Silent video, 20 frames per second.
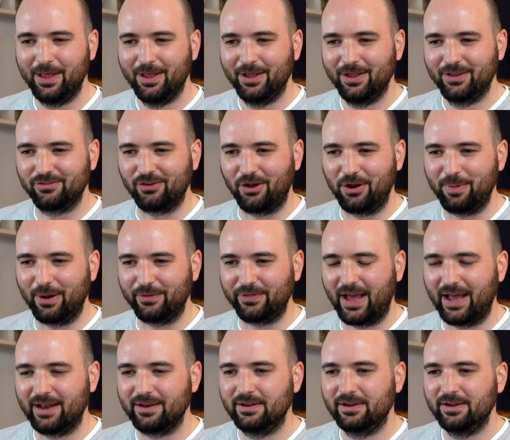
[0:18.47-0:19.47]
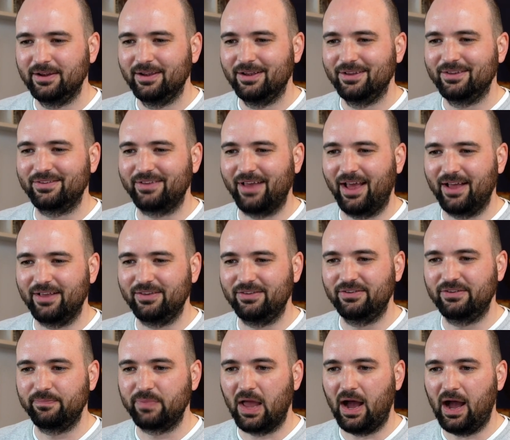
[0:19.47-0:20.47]
Sorry about that.
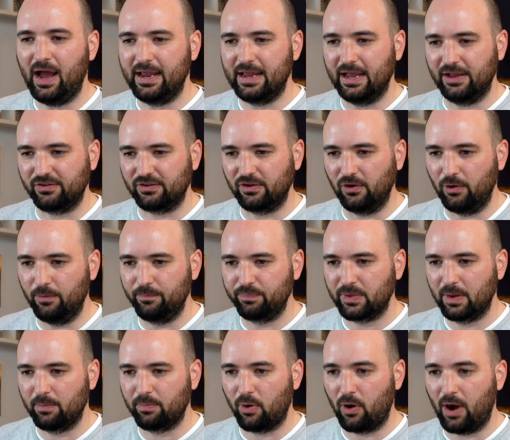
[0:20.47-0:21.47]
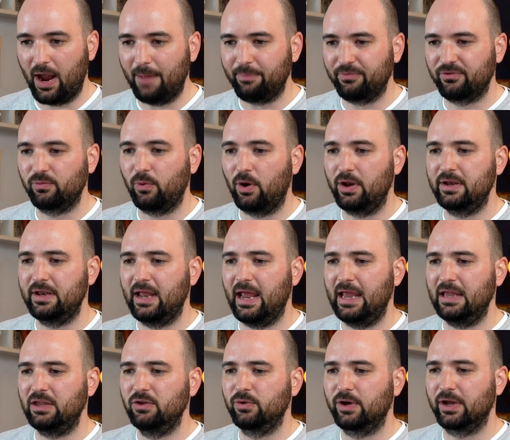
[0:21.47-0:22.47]
Says, Hi, Jesko. Perhaps one
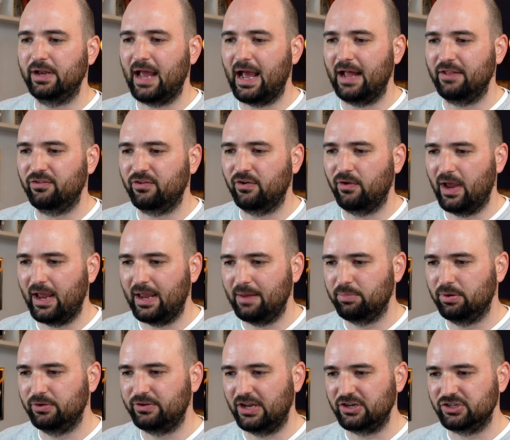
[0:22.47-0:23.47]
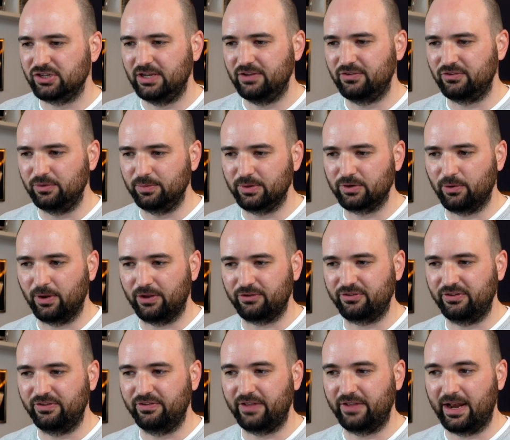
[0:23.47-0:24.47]
day you can answer a potentially stupid
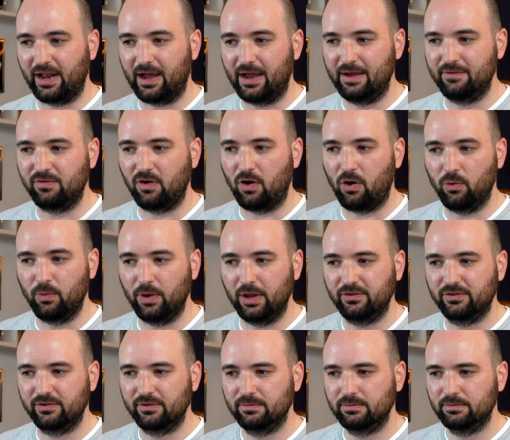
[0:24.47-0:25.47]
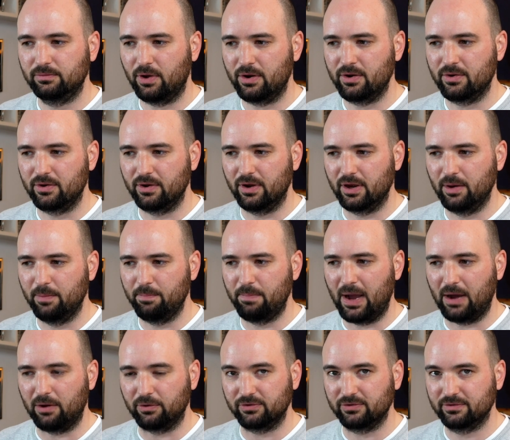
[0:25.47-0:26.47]
question that I've always wondered
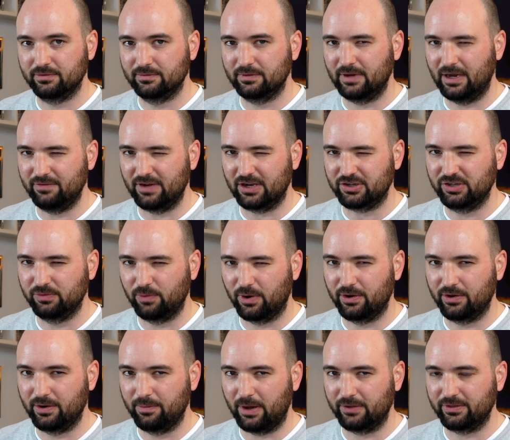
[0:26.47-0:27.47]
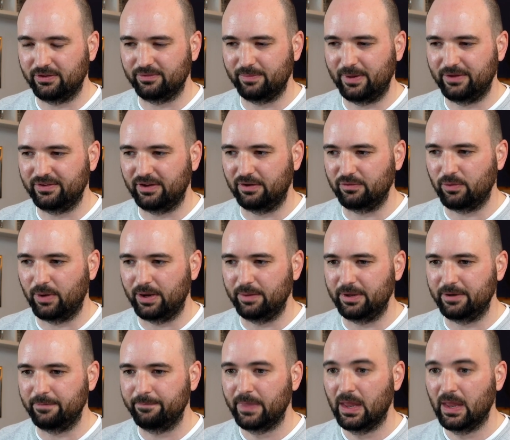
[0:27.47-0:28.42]
about. I've actually wondered about this myself quite a bit.